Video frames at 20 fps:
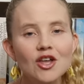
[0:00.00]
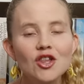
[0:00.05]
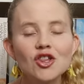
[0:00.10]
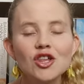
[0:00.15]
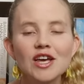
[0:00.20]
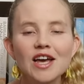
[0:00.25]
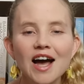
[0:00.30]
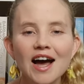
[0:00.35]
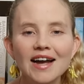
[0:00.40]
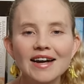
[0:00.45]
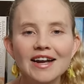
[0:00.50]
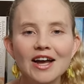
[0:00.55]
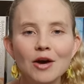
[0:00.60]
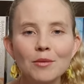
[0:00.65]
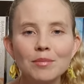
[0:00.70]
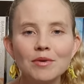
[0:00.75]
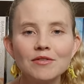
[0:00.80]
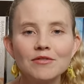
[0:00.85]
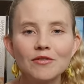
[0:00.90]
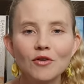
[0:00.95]
she can't
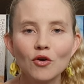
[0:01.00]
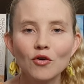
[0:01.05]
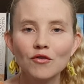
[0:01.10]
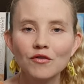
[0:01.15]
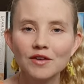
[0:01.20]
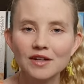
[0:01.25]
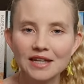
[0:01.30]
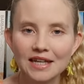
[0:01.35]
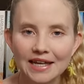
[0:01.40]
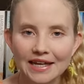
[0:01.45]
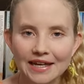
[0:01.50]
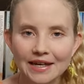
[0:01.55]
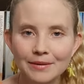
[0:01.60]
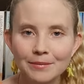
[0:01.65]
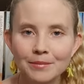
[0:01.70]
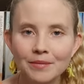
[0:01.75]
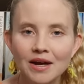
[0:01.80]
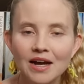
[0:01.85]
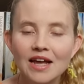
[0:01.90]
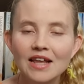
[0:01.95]
help but fall for
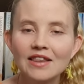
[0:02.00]
Liam,